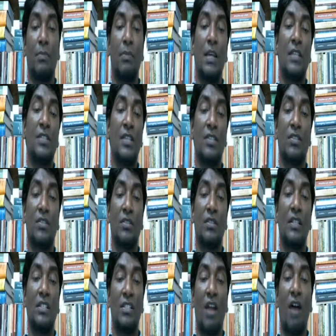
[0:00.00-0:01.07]
is the
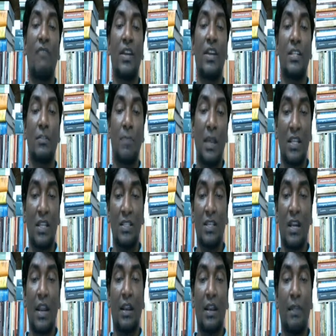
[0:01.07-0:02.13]
staff expenditure
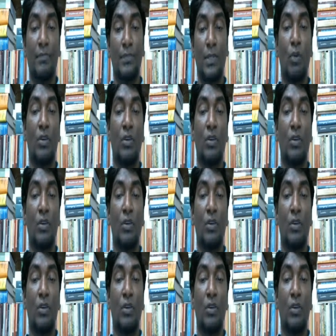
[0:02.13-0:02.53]
and epsilon